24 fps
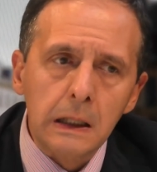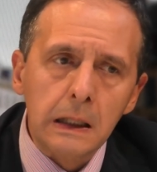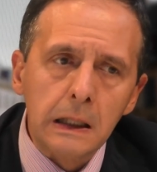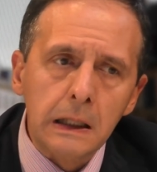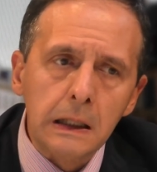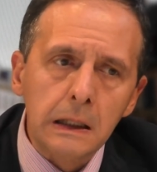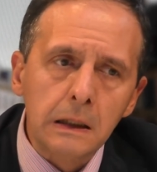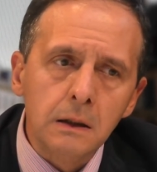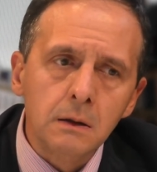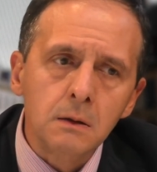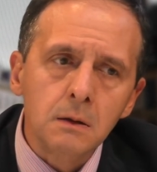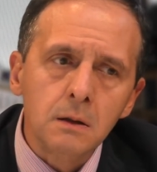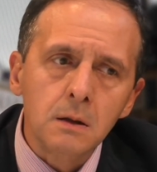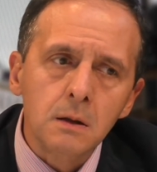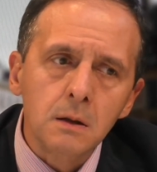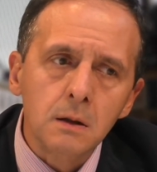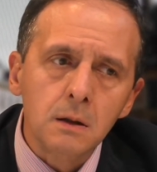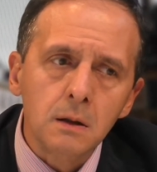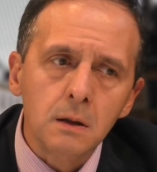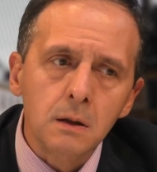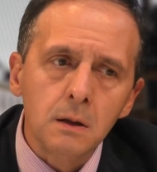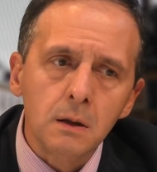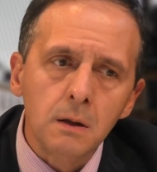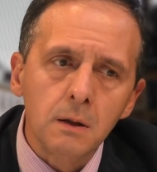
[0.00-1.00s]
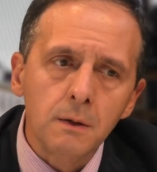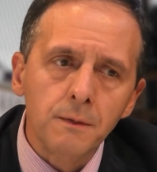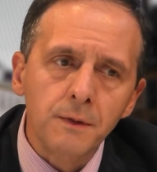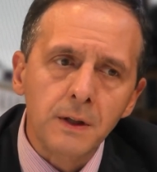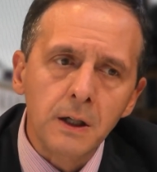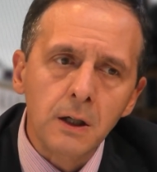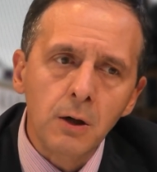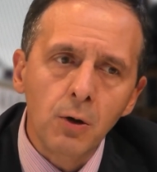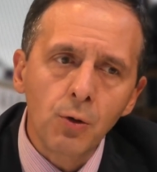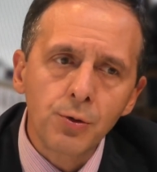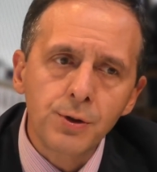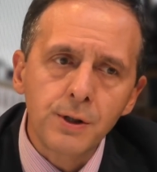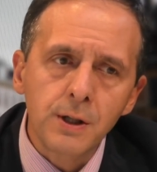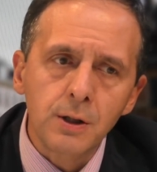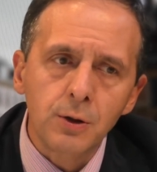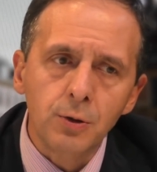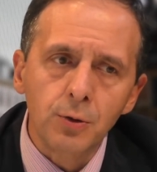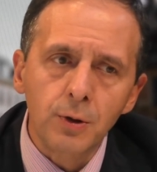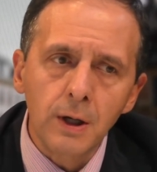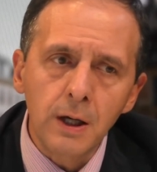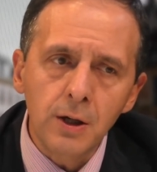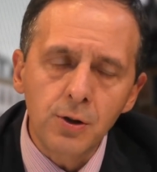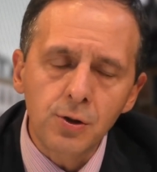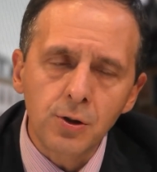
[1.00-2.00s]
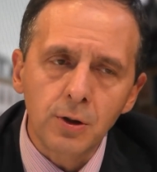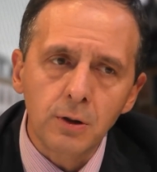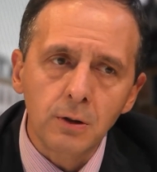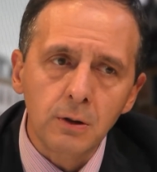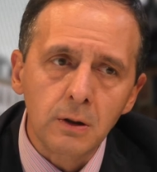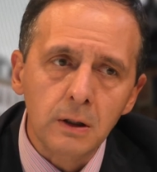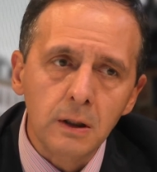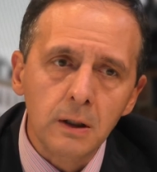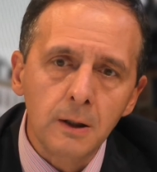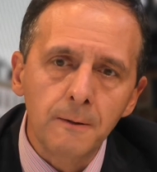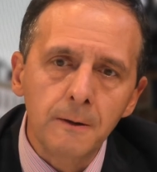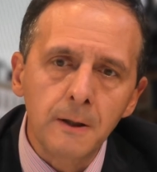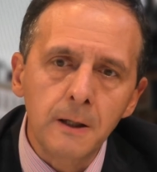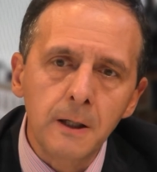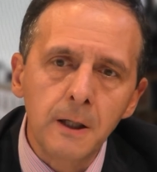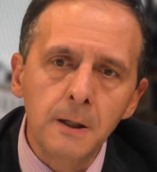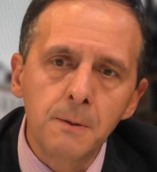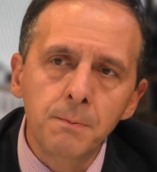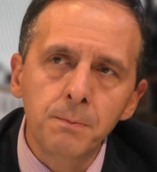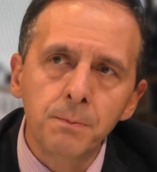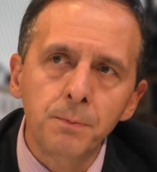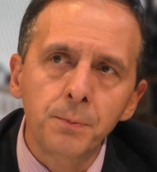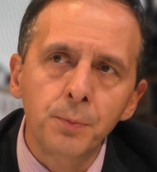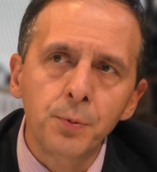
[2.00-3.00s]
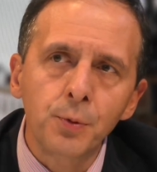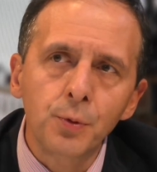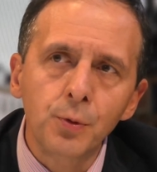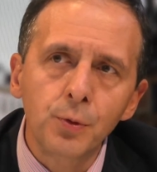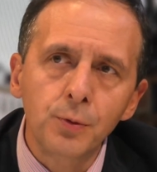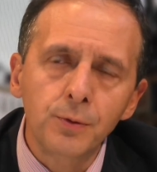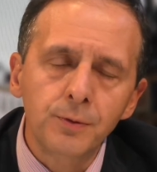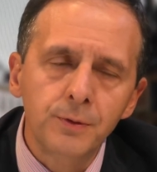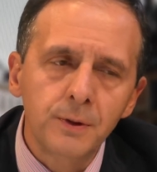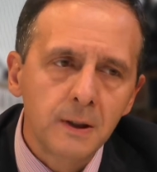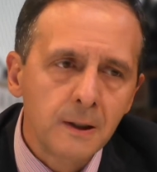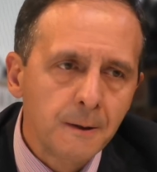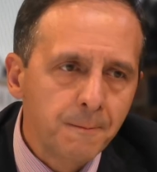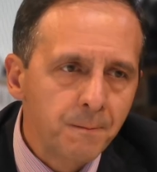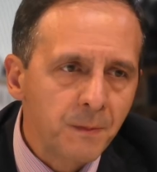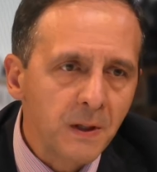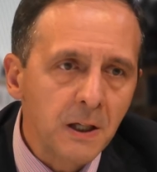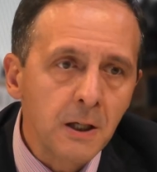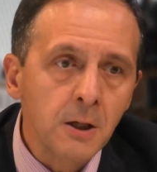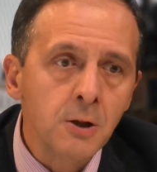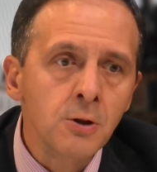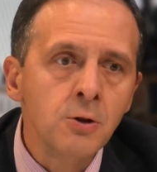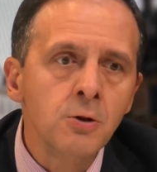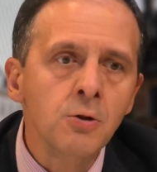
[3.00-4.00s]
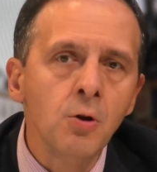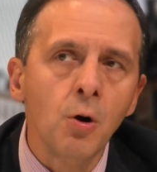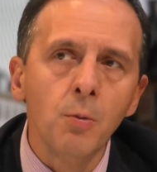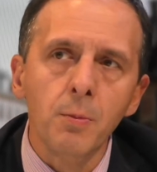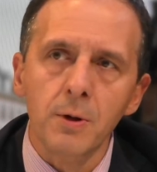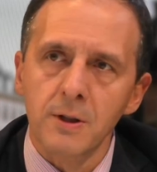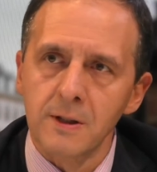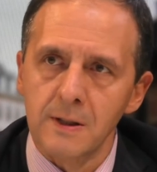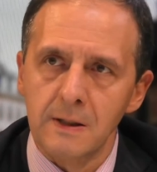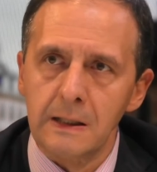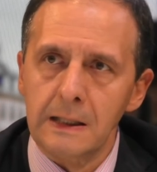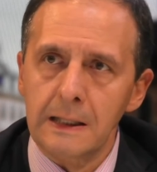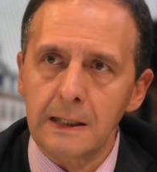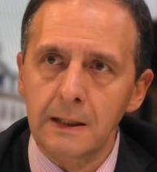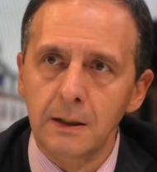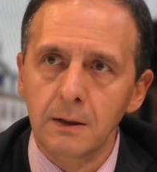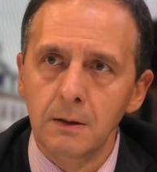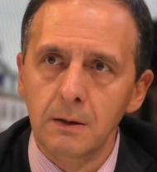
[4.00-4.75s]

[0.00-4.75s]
and the whole situation improved enormously,